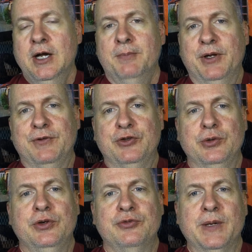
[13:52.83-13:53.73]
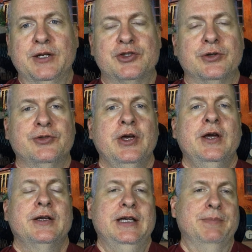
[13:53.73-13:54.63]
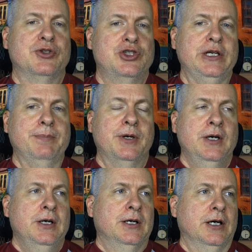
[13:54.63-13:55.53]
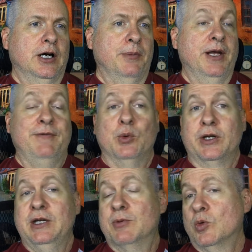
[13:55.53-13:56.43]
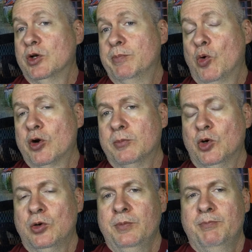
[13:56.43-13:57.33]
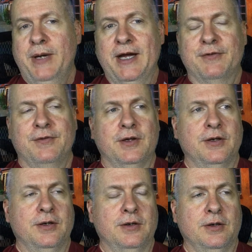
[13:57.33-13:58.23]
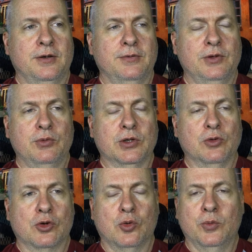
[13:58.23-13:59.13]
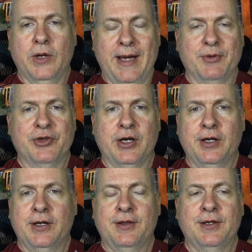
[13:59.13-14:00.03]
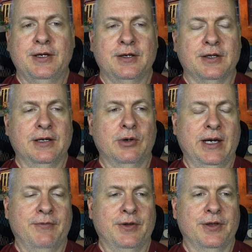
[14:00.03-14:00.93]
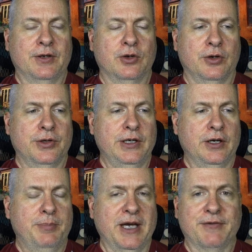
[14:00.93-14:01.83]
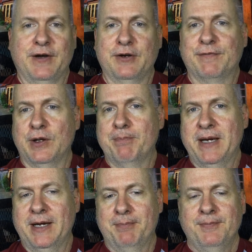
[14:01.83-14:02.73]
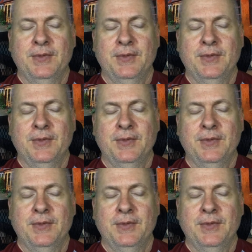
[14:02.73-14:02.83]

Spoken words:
But if you do use miniatures, keep it cheap. And if you want to keep it really portable, you can look on Amazon, I think, and they'll have a thing called the Pathfinder Flip Map.